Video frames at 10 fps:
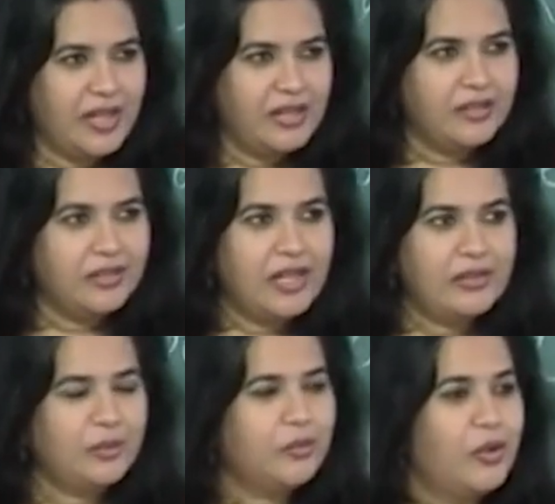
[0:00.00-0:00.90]
And he says, I
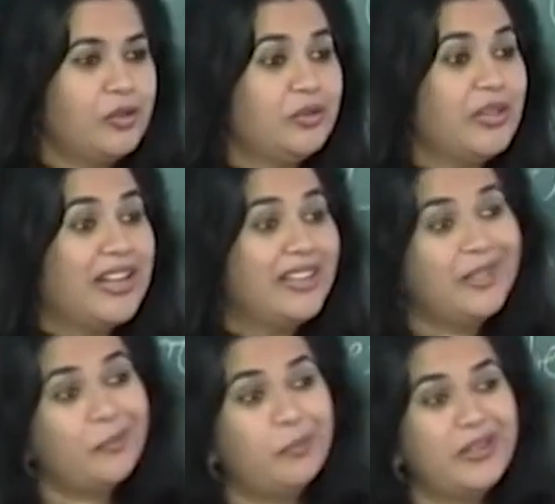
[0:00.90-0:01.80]
don't want to
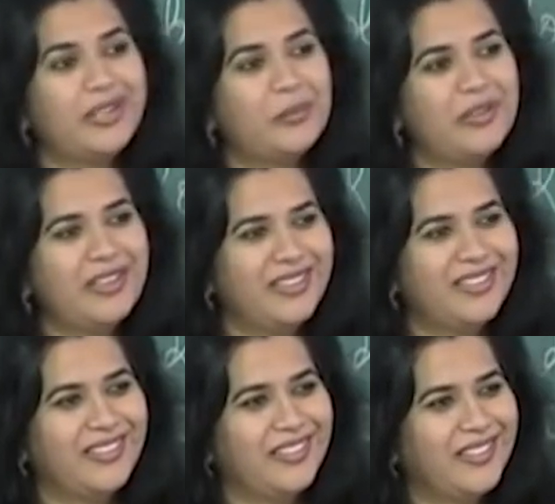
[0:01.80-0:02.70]
end up becoming
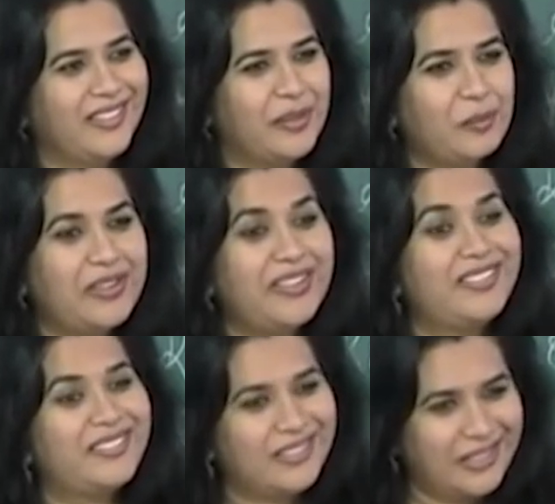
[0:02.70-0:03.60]

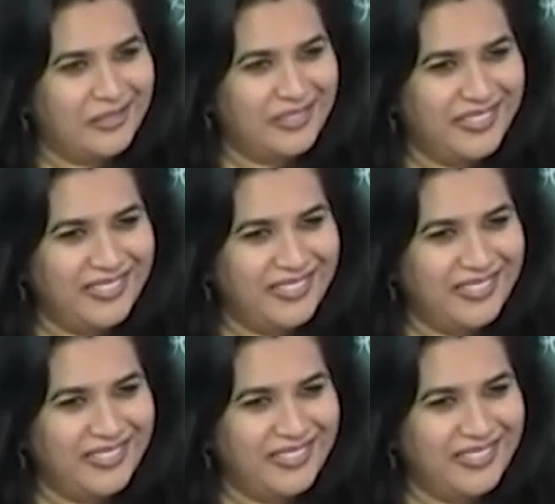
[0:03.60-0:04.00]
somebody's slave